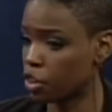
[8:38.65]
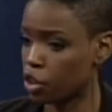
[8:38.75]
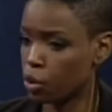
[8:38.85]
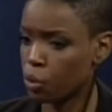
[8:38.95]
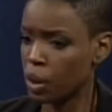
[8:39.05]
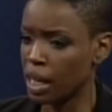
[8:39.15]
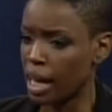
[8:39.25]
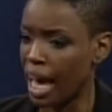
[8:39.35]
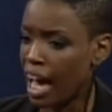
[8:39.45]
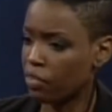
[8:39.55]
Do you
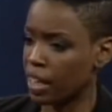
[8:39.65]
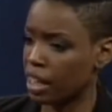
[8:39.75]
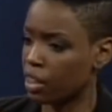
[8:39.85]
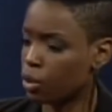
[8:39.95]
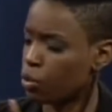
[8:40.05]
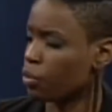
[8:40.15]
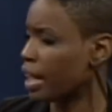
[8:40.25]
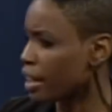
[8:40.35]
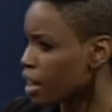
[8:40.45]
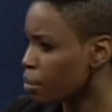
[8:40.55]
have like a little
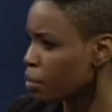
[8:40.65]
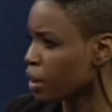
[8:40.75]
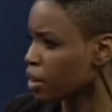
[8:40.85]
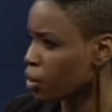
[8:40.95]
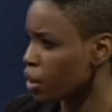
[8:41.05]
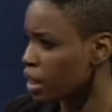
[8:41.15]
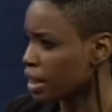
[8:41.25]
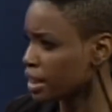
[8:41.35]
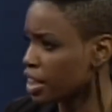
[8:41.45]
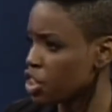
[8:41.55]
write-up about the
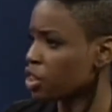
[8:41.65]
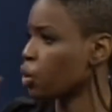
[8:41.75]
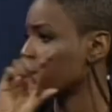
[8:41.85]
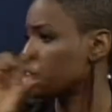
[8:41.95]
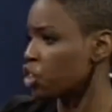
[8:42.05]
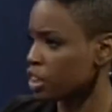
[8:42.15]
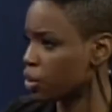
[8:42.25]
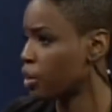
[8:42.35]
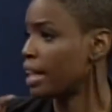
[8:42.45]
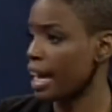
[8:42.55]
organizations, or is it just
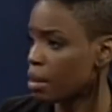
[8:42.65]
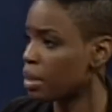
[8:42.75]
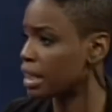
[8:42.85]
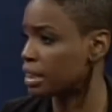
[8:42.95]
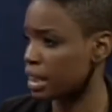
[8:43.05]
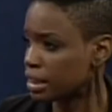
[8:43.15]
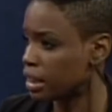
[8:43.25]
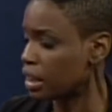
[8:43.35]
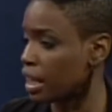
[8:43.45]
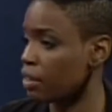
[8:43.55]
their name that's
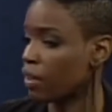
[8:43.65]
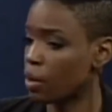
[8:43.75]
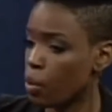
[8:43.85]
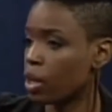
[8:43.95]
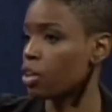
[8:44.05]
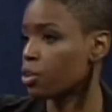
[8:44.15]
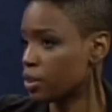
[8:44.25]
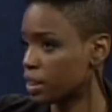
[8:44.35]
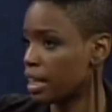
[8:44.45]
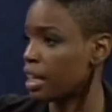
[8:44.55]
listed? Like if I went on your
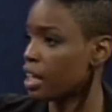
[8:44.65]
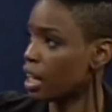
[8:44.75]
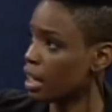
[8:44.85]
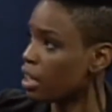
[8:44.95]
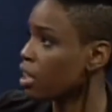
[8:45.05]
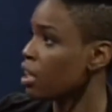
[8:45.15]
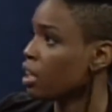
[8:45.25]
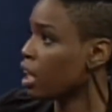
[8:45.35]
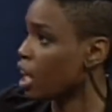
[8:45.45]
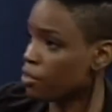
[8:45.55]
site, can I
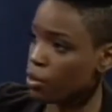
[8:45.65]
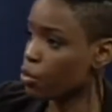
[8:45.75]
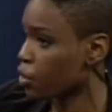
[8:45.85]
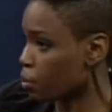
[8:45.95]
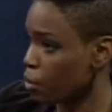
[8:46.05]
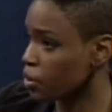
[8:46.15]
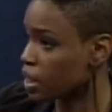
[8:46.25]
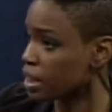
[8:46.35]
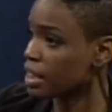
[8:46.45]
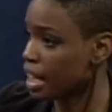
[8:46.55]
hover over the
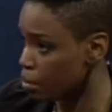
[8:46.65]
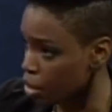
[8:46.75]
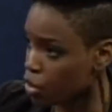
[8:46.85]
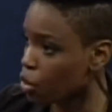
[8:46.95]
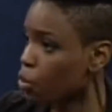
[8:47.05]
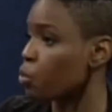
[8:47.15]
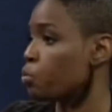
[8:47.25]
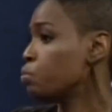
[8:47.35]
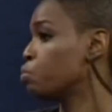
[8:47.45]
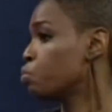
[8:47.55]
person's name and know
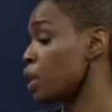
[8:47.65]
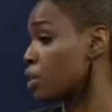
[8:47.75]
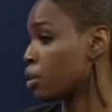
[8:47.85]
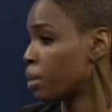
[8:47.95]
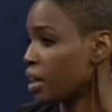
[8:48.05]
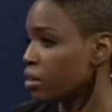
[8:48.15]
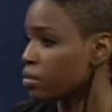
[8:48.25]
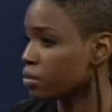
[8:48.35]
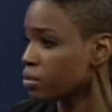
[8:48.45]
what they're about?